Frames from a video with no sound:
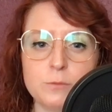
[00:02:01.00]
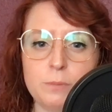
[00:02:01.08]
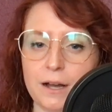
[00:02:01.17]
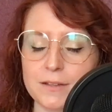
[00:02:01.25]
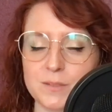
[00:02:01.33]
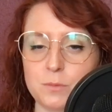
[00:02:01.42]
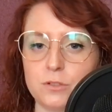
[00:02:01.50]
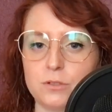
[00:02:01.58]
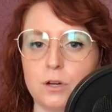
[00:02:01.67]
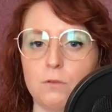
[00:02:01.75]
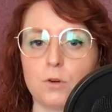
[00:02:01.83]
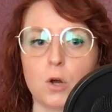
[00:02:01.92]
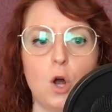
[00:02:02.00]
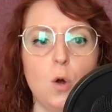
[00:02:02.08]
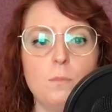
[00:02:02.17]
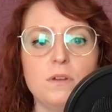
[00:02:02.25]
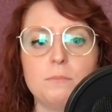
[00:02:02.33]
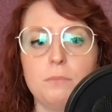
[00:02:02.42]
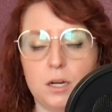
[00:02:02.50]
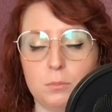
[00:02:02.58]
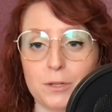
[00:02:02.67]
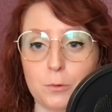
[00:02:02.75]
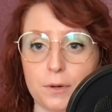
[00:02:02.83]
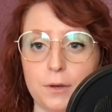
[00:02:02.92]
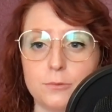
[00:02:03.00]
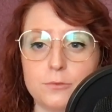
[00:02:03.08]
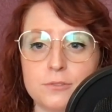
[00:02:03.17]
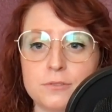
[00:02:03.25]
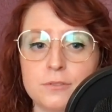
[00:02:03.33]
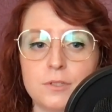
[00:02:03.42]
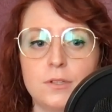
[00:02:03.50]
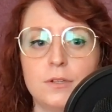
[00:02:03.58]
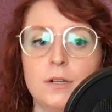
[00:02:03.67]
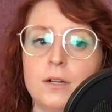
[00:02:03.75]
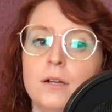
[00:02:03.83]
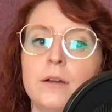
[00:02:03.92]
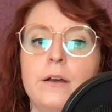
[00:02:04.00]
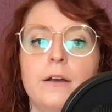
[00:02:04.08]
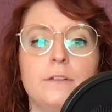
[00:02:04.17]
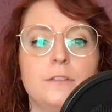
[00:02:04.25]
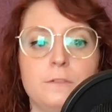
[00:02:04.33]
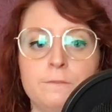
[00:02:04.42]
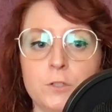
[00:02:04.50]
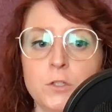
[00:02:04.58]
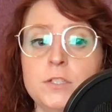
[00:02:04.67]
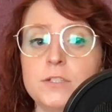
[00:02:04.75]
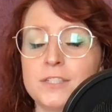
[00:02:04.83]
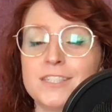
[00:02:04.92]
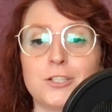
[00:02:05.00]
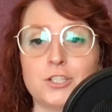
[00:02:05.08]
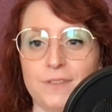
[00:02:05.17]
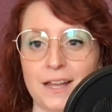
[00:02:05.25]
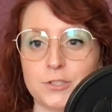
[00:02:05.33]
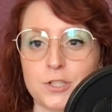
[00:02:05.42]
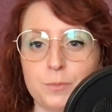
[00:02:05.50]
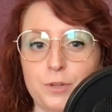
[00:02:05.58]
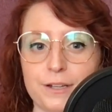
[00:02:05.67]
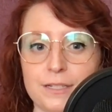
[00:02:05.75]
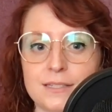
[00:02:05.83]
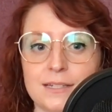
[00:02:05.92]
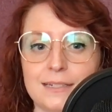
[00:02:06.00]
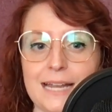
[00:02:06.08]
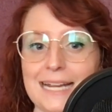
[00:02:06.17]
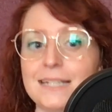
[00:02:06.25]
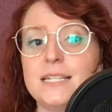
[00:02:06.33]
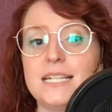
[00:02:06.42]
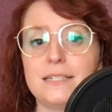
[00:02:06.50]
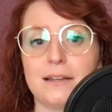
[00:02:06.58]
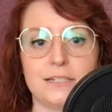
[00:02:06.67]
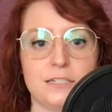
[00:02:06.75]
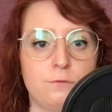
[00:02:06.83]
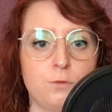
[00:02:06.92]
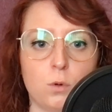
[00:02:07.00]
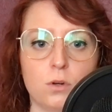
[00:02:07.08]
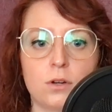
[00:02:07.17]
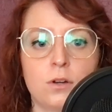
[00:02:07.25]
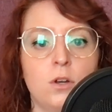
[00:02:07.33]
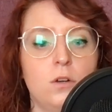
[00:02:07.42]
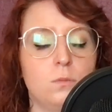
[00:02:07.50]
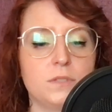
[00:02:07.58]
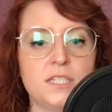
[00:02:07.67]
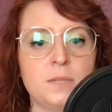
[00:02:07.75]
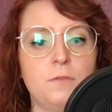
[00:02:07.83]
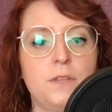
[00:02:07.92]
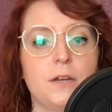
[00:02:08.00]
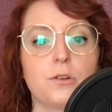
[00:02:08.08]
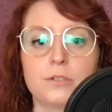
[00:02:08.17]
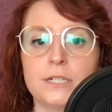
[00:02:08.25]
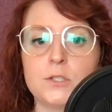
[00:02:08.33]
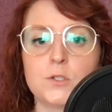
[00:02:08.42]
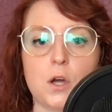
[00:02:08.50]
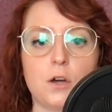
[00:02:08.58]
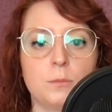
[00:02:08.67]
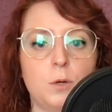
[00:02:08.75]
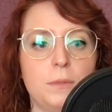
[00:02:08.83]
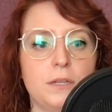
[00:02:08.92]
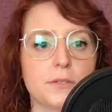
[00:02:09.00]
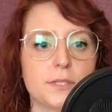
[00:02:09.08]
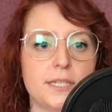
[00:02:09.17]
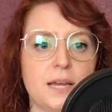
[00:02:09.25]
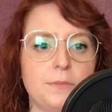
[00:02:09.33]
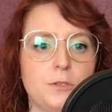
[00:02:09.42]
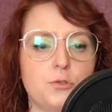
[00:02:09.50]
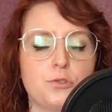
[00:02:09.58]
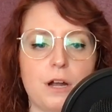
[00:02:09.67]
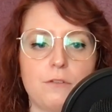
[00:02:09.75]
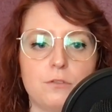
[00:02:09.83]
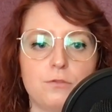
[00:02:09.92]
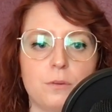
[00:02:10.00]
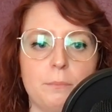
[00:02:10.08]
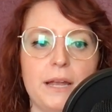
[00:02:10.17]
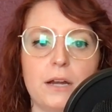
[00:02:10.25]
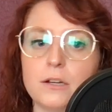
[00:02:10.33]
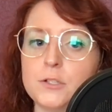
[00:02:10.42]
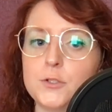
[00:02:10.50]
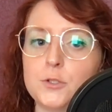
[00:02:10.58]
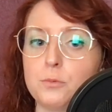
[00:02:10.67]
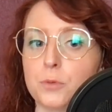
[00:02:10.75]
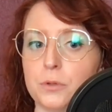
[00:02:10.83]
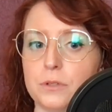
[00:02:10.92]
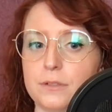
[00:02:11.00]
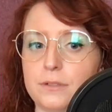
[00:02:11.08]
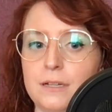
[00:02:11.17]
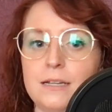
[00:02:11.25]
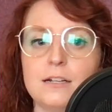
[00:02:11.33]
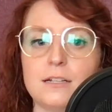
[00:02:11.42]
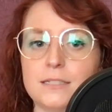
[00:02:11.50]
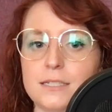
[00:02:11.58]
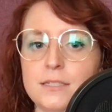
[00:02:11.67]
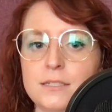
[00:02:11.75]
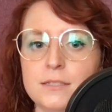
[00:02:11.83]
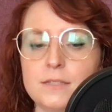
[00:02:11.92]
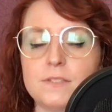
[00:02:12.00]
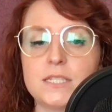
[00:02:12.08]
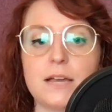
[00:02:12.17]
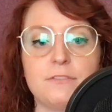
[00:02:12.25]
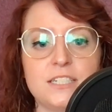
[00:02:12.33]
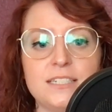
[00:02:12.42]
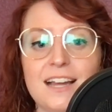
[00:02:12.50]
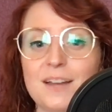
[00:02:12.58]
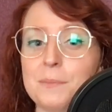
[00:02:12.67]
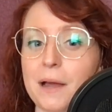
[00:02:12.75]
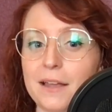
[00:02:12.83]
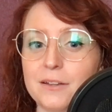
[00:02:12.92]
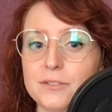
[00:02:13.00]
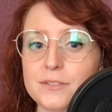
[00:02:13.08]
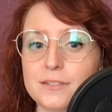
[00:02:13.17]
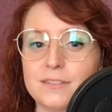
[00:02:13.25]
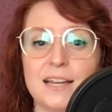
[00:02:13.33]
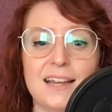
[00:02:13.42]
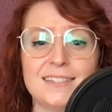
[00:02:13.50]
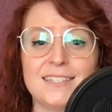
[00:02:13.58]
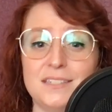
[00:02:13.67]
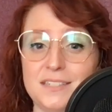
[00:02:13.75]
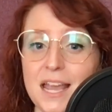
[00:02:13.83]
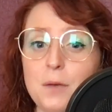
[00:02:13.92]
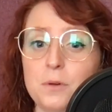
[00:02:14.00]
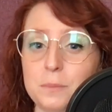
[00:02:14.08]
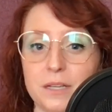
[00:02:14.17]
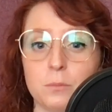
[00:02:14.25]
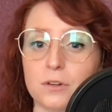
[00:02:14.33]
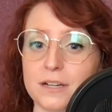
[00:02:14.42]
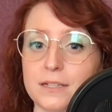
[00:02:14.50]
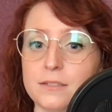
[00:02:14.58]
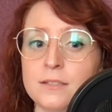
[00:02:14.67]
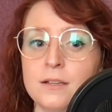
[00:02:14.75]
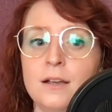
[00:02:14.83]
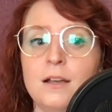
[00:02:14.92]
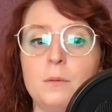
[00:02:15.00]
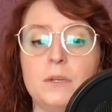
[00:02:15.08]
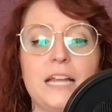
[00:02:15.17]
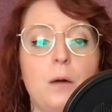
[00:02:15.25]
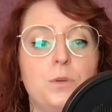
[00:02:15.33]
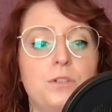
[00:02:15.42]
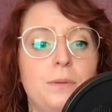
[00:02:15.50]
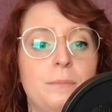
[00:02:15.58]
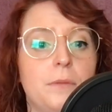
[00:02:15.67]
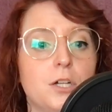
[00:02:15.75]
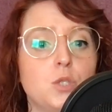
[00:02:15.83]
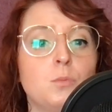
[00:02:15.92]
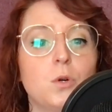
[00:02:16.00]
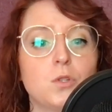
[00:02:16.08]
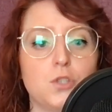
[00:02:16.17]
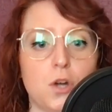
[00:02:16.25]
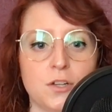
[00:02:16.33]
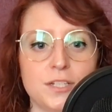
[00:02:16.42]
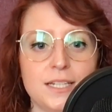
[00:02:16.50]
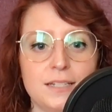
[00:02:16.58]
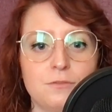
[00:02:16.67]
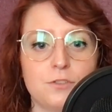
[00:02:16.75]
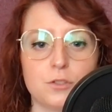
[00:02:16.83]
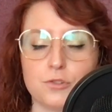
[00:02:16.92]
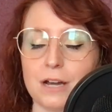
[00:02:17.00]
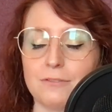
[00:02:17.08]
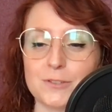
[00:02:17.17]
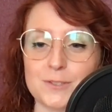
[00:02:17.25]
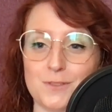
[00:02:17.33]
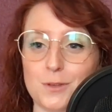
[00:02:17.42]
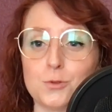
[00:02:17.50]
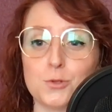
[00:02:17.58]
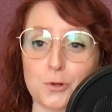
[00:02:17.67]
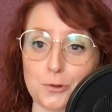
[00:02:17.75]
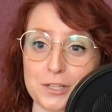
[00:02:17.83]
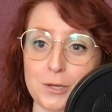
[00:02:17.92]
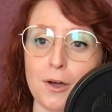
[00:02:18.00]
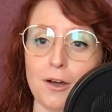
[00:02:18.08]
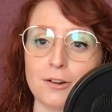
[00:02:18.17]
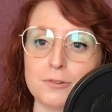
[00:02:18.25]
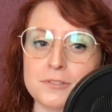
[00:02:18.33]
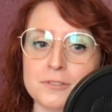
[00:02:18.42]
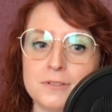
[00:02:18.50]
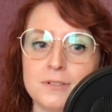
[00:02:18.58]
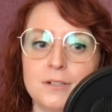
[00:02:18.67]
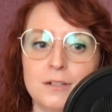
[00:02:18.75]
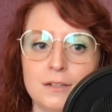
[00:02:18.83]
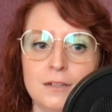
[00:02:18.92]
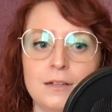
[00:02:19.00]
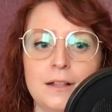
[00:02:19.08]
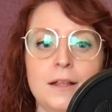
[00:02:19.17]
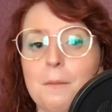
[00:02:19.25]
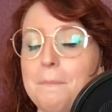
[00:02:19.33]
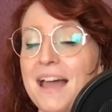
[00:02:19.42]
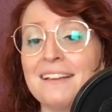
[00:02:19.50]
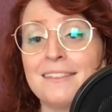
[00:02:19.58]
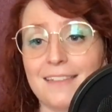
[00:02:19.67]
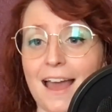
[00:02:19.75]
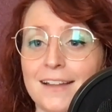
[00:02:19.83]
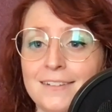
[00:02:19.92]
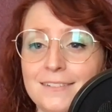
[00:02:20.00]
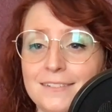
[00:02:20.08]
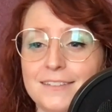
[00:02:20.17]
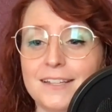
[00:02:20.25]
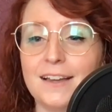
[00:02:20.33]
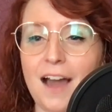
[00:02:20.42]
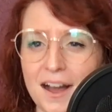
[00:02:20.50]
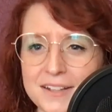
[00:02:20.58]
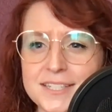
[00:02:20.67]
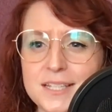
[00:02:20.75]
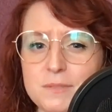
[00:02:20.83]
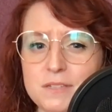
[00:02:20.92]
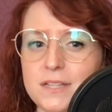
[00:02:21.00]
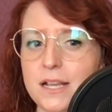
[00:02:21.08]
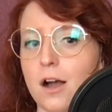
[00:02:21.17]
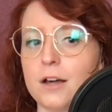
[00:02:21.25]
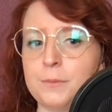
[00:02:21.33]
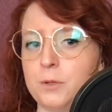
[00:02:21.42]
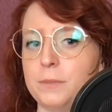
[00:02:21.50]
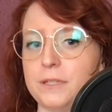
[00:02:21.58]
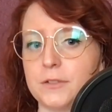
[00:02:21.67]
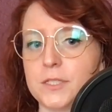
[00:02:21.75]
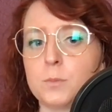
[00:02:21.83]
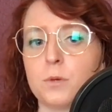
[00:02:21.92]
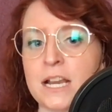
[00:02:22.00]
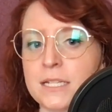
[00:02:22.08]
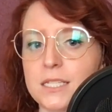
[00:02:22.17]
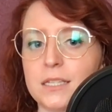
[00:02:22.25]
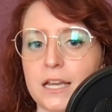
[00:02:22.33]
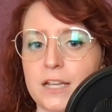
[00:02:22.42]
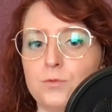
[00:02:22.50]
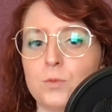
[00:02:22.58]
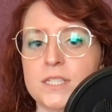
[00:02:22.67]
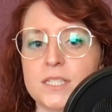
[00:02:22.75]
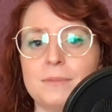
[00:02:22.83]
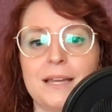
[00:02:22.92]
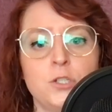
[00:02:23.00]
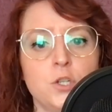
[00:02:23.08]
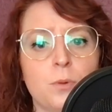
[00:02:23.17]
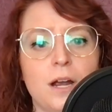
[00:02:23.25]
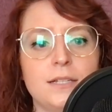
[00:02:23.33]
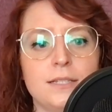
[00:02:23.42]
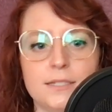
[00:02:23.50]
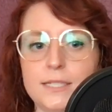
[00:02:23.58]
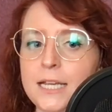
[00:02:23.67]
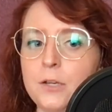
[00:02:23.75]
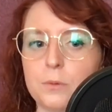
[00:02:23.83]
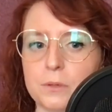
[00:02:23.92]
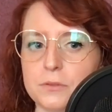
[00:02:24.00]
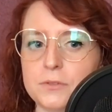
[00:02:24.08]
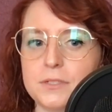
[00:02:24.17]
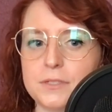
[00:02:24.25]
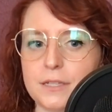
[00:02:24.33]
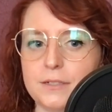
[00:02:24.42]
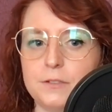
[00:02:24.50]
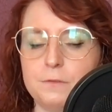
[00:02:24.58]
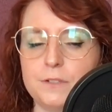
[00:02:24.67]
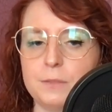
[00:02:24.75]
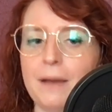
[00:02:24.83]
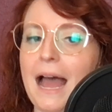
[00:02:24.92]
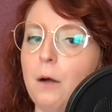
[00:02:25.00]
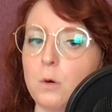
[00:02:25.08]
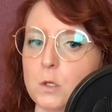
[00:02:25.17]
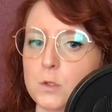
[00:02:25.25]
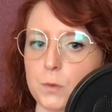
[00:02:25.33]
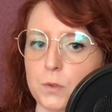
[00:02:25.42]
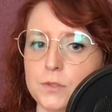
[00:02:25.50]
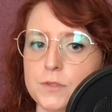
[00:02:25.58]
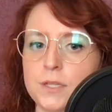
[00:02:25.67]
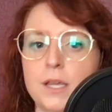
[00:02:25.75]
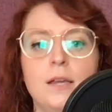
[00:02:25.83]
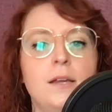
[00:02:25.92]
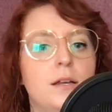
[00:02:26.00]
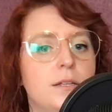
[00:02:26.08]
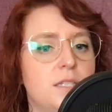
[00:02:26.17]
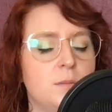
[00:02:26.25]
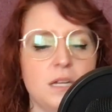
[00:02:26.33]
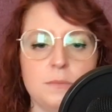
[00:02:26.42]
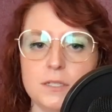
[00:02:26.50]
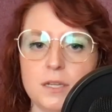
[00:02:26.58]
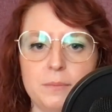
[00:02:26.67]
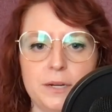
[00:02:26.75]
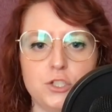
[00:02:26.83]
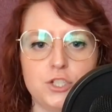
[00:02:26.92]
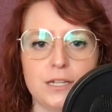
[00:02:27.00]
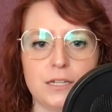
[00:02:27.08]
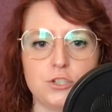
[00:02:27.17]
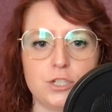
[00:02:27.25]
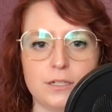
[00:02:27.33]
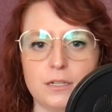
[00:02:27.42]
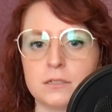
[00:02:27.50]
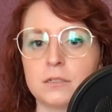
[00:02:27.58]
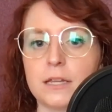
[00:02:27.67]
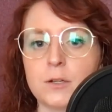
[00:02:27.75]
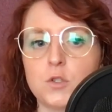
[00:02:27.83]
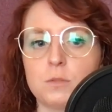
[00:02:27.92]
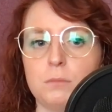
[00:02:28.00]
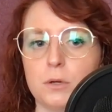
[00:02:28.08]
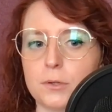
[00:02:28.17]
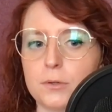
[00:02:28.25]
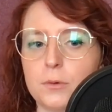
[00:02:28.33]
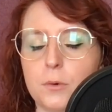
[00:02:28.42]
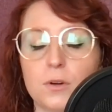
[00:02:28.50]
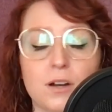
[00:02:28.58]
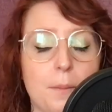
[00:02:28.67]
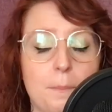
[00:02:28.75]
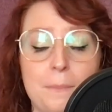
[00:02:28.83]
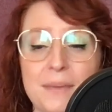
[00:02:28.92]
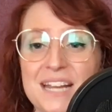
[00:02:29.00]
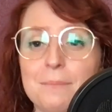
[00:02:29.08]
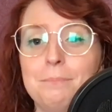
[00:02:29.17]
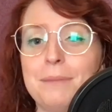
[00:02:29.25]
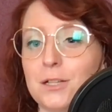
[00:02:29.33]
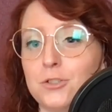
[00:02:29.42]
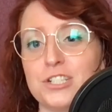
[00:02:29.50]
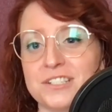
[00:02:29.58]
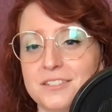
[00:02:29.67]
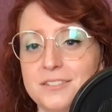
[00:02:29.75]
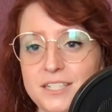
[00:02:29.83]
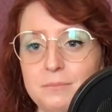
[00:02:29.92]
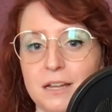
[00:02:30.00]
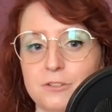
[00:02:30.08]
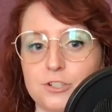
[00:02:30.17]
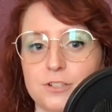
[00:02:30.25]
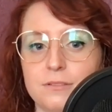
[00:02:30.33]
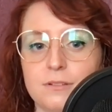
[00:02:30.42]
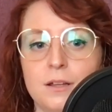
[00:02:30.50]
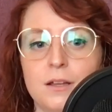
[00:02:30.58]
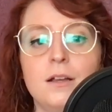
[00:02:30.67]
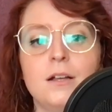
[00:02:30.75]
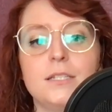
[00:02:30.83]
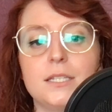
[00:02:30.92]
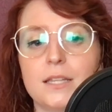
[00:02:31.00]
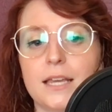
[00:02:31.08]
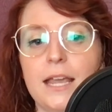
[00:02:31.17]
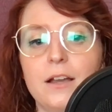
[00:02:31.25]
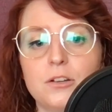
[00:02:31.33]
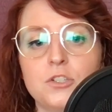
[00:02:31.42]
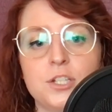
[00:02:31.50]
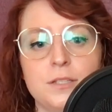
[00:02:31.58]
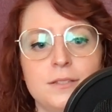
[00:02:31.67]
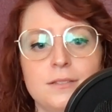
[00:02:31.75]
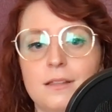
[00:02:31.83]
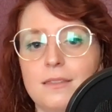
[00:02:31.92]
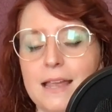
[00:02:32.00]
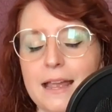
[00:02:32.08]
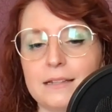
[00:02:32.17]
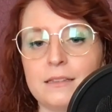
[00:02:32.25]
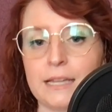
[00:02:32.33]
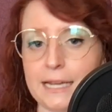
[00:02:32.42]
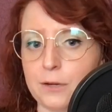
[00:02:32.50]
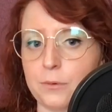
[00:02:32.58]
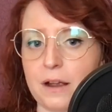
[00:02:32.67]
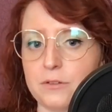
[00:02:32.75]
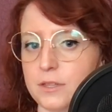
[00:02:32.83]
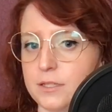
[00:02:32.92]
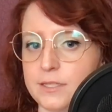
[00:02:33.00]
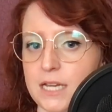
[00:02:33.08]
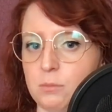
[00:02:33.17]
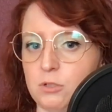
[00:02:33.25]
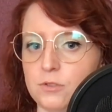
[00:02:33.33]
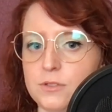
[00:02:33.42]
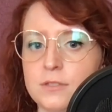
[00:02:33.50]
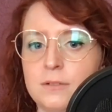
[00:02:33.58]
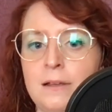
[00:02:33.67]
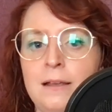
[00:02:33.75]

possible over open public roads. The first such event took place in 1894, when some of the earliest automobiles attempted to travel from Paris to Rouen, a distance of 79 miles that today would be a breeze, but that would have been much more daunting for the drivers of those early cars. Back then, the concept of the automobile sprang to life when some enterprising tinkerers decided to fit a power source, sometimes a combustion engine, an electric motor, or a big belching steam engine, to the carriages that they had laying around in the stables.